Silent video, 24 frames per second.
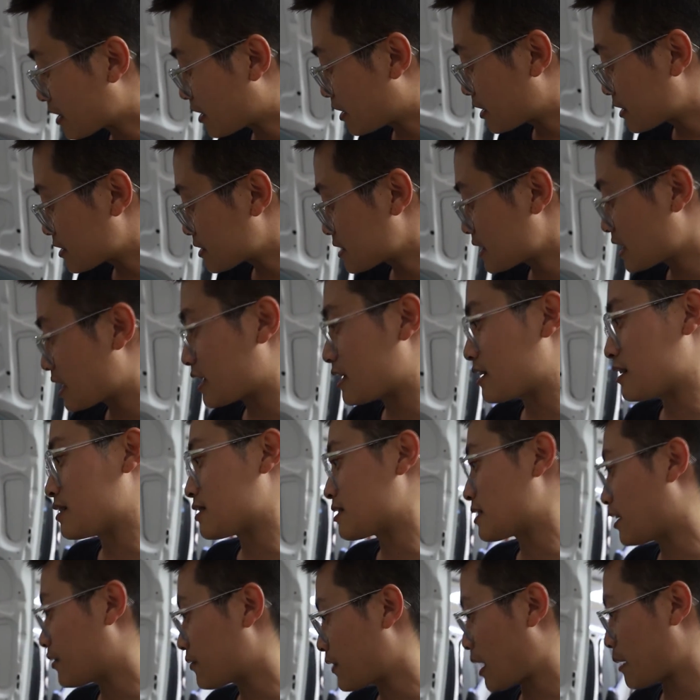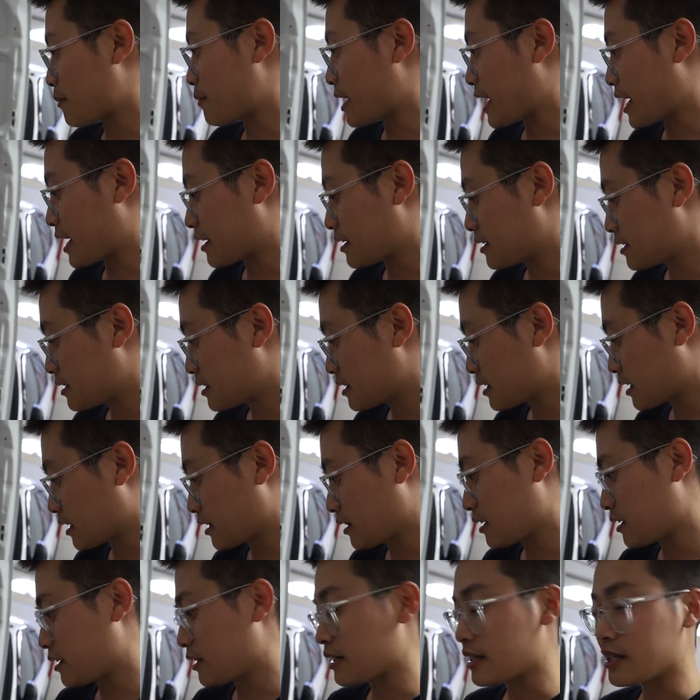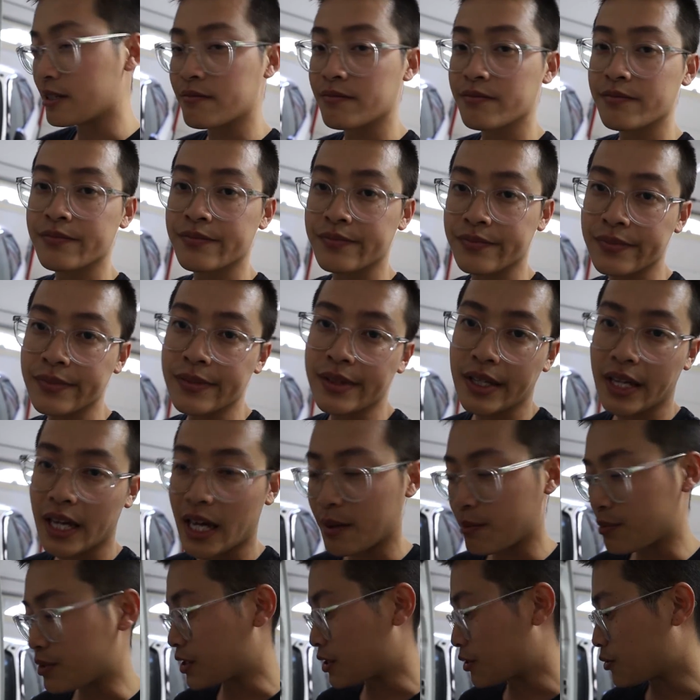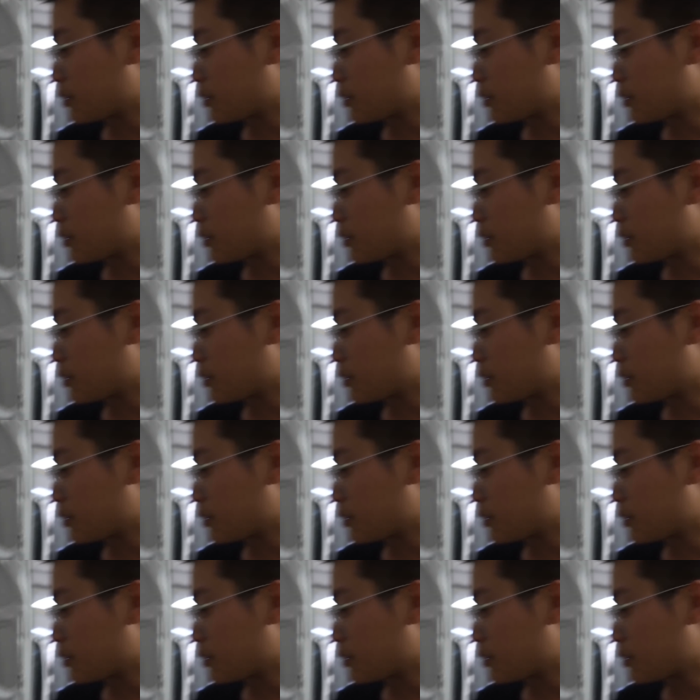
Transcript: honestly, and it's not that bad. It literally came pretty